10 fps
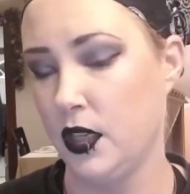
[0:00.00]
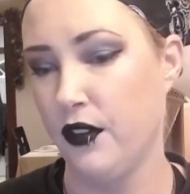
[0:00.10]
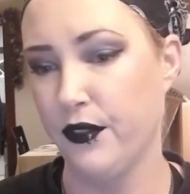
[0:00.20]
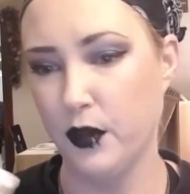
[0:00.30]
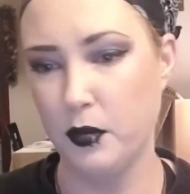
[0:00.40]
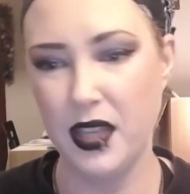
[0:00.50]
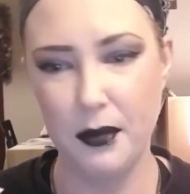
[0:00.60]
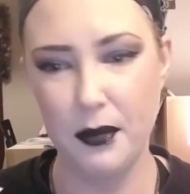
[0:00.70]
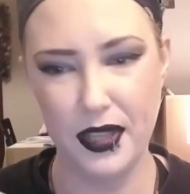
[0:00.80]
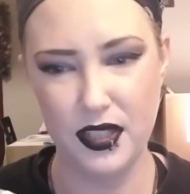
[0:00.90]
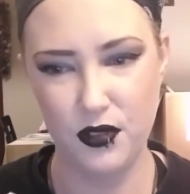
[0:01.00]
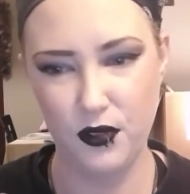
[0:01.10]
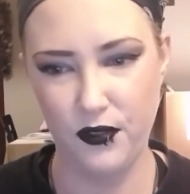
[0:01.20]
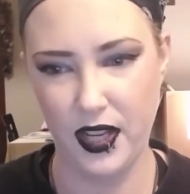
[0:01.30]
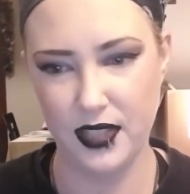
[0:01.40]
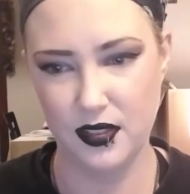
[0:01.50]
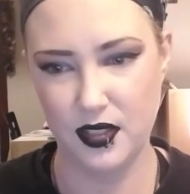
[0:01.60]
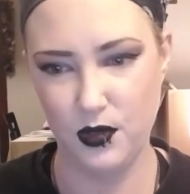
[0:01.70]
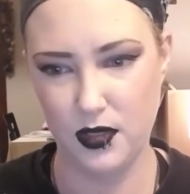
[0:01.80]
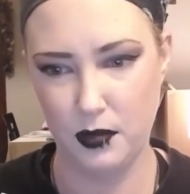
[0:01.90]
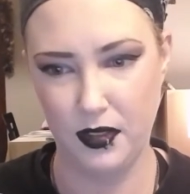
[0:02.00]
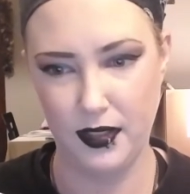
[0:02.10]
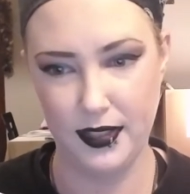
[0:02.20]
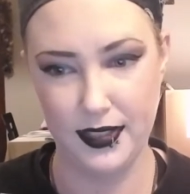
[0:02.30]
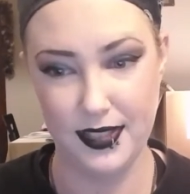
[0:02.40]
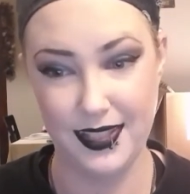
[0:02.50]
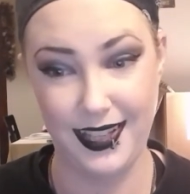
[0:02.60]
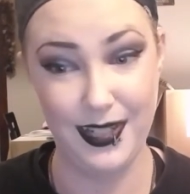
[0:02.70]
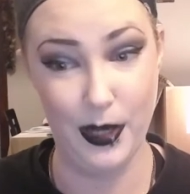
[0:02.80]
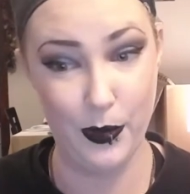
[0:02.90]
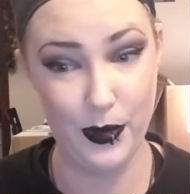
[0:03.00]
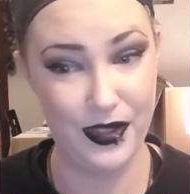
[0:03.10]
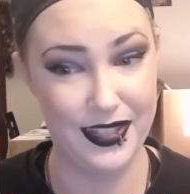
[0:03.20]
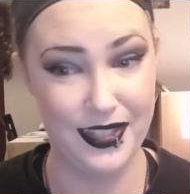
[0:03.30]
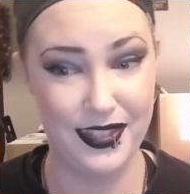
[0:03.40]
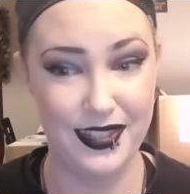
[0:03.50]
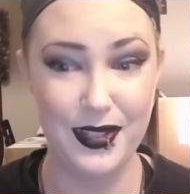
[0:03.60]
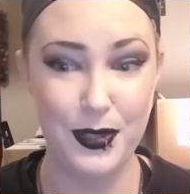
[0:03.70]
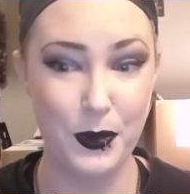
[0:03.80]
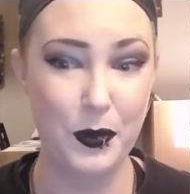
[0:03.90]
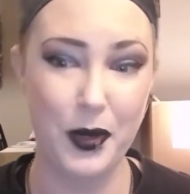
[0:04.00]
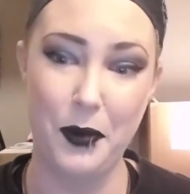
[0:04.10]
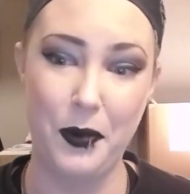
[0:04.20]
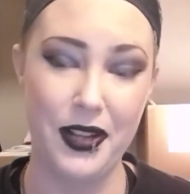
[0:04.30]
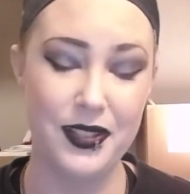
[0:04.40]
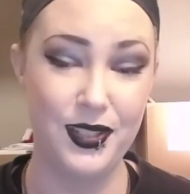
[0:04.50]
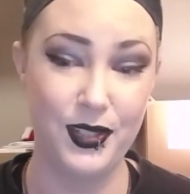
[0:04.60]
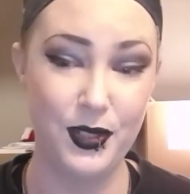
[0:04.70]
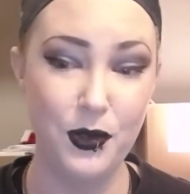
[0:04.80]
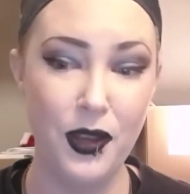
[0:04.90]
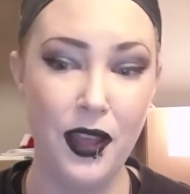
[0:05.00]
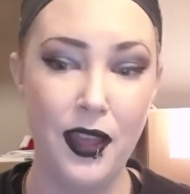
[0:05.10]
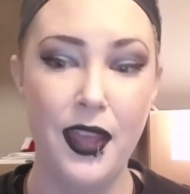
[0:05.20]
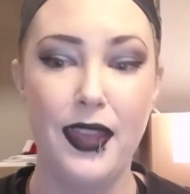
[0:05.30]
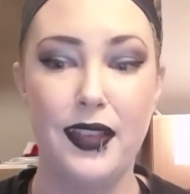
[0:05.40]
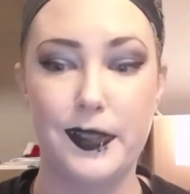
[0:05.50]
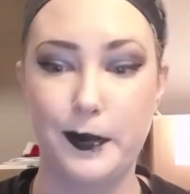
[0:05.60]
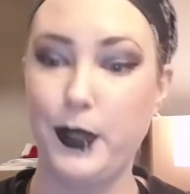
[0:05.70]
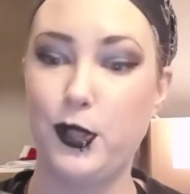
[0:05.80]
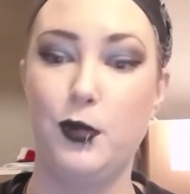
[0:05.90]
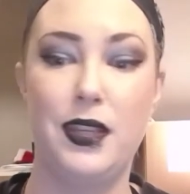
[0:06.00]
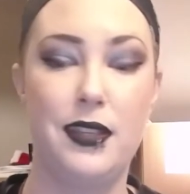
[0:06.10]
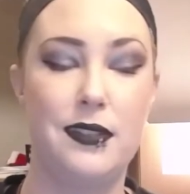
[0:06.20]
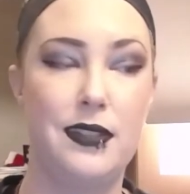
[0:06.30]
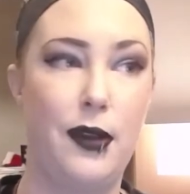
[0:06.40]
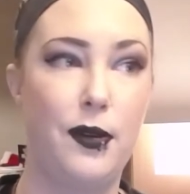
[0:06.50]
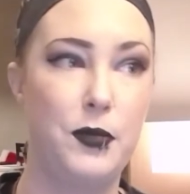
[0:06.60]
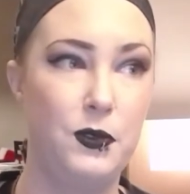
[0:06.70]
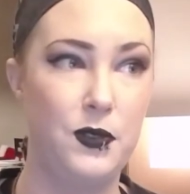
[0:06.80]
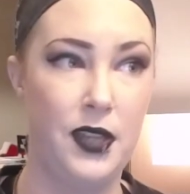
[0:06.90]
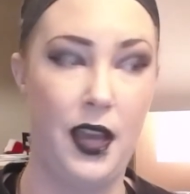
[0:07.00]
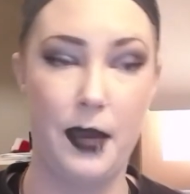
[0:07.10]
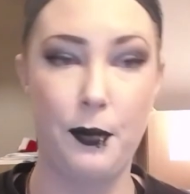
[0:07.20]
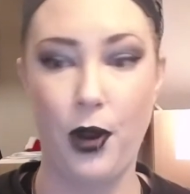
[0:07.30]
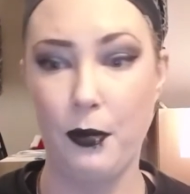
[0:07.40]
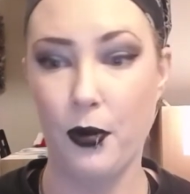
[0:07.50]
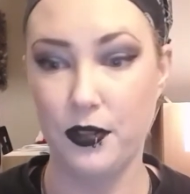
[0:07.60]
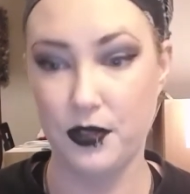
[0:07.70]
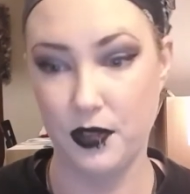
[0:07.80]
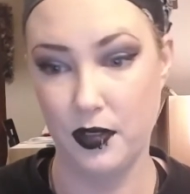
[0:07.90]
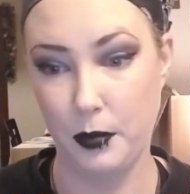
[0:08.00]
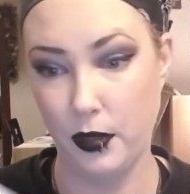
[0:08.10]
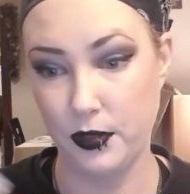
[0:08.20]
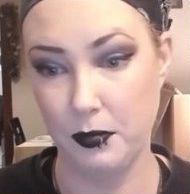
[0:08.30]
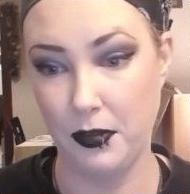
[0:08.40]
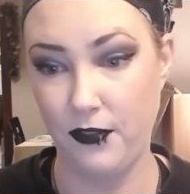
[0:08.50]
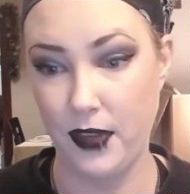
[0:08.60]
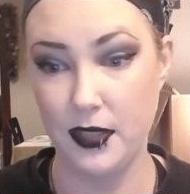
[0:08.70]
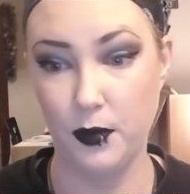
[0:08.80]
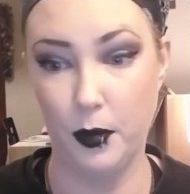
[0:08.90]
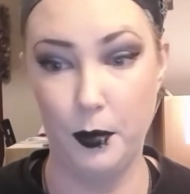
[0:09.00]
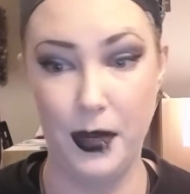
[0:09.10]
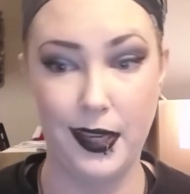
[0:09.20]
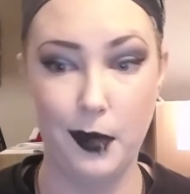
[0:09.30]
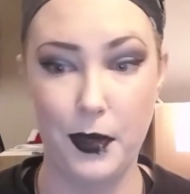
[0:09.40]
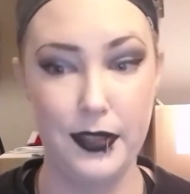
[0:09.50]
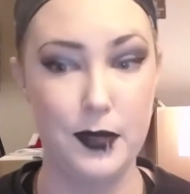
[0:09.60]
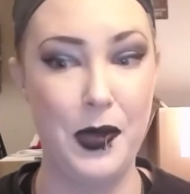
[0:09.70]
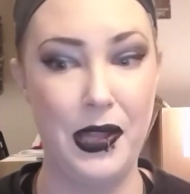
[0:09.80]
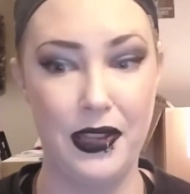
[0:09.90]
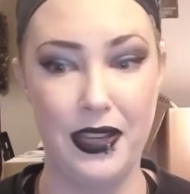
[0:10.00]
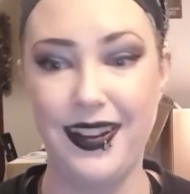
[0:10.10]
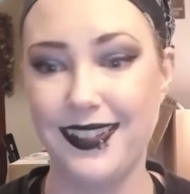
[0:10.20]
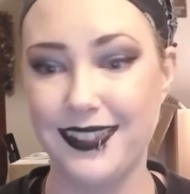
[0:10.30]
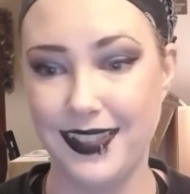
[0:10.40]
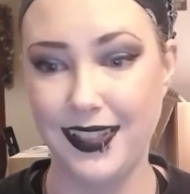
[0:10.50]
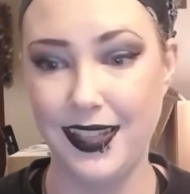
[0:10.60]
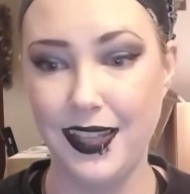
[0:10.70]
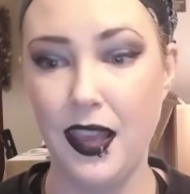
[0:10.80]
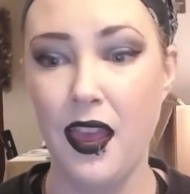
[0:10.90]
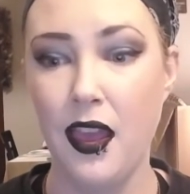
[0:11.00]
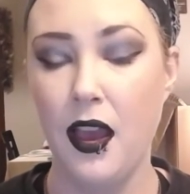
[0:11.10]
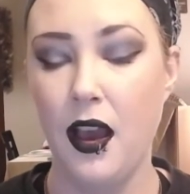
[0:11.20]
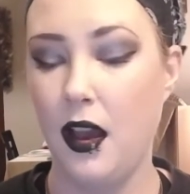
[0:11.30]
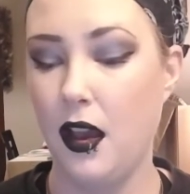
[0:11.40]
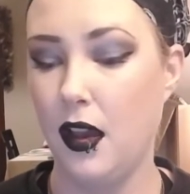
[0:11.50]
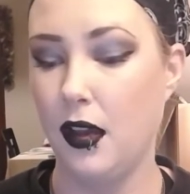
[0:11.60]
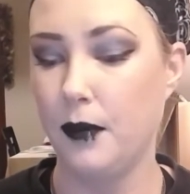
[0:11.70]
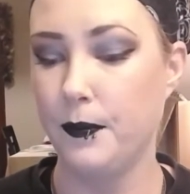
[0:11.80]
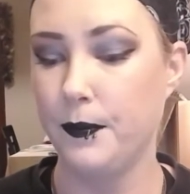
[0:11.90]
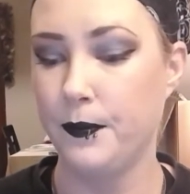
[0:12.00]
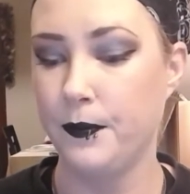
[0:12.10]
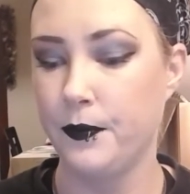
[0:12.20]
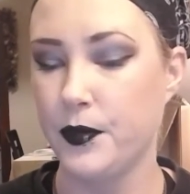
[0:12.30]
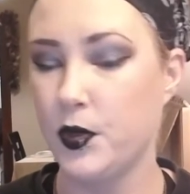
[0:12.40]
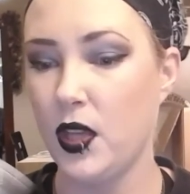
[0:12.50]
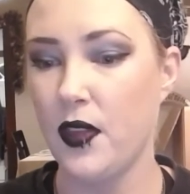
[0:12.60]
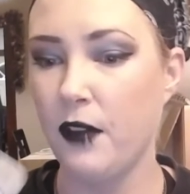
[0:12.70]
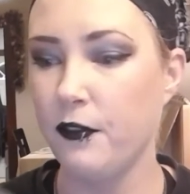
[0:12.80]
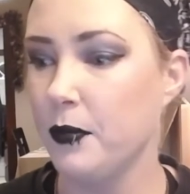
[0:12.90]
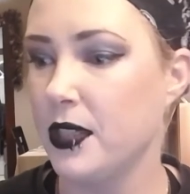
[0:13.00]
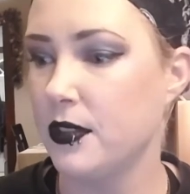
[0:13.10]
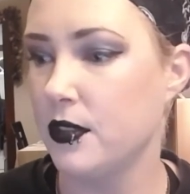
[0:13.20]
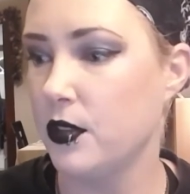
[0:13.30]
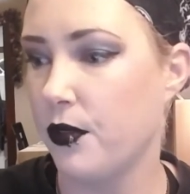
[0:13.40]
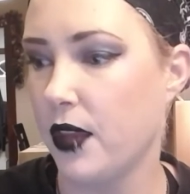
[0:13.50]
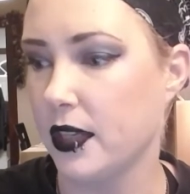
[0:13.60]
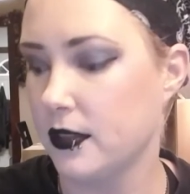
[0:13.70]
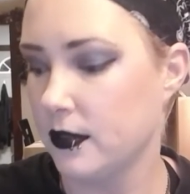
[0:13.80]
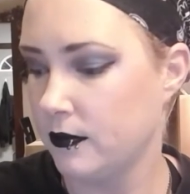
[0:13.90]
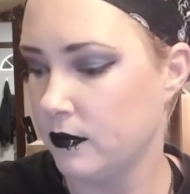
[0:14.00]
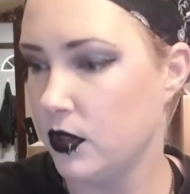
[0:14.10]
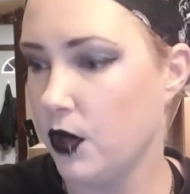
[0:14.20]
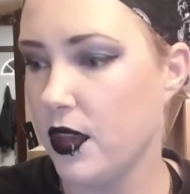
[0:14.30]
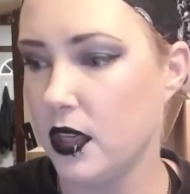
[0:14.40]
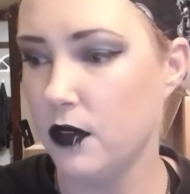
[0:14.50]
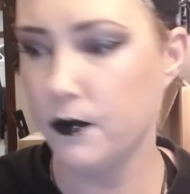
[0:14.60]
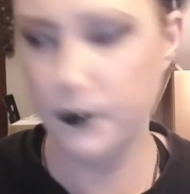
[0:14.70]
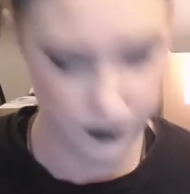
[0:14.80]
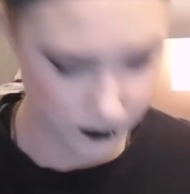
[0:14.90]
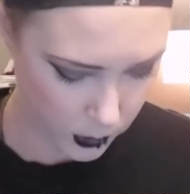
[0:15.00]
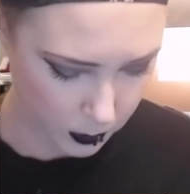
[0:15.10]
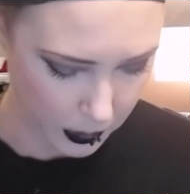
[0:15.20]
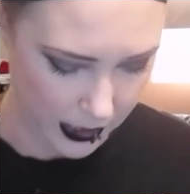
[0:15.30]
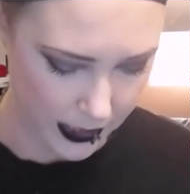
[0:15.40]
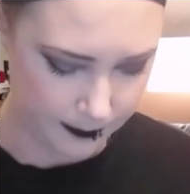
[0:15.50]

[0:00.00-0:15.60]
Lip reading: for me, I'm like too advanced to use something like this because I know that this isn't doing what I want it to do, especially because now I'm using eye primer on certain parts of my face where makeup is peeling and not sticking. So yeah, that for me is a no thanks. No thank you. Goodbye.